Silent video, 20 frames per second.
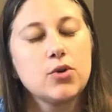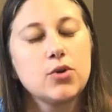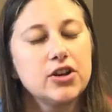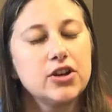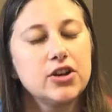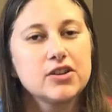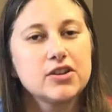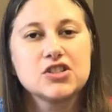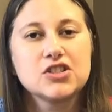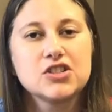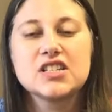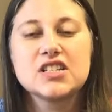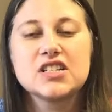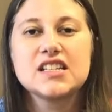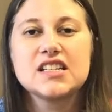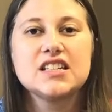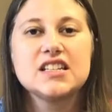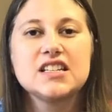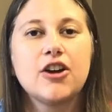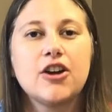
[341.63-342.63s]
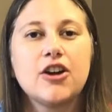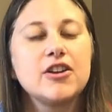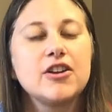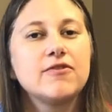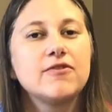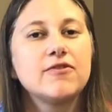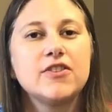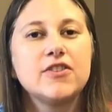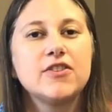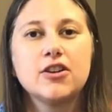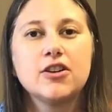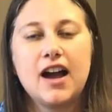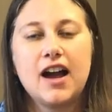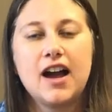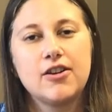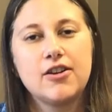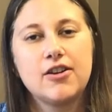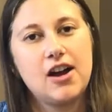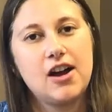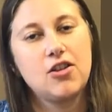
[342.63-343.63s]
or you can just sit down and feel
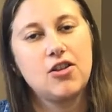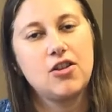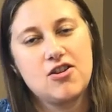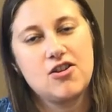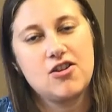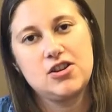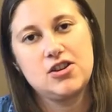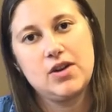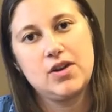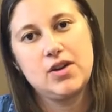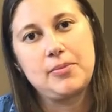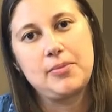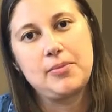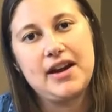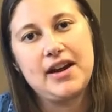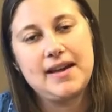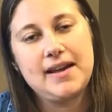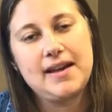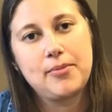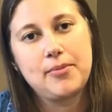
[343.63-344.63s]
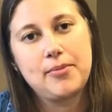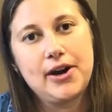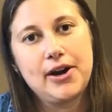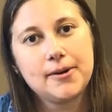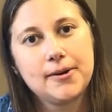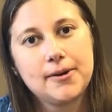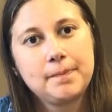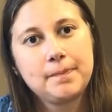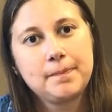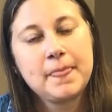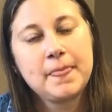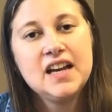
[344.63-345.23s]
out how long you want to pray that prayer.